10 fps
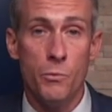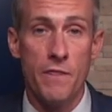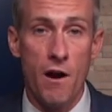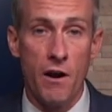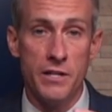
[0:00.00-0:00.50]

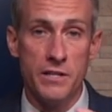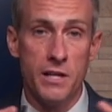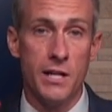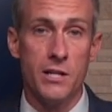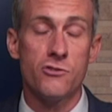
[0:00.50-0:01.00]
when the heart
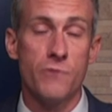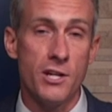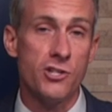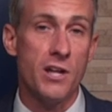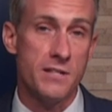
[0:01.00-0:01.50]
is getting
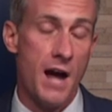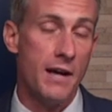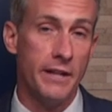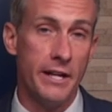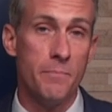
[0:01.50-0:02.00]
stretched and
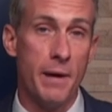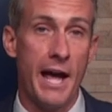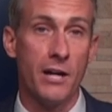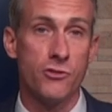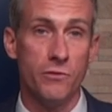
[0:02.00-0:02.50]
dilated
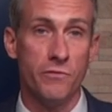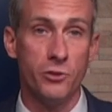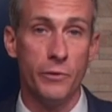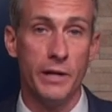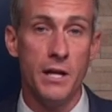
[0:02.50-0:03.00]
by extra
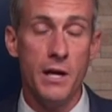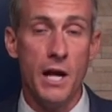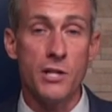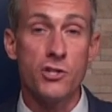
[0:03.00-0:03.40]
fluid.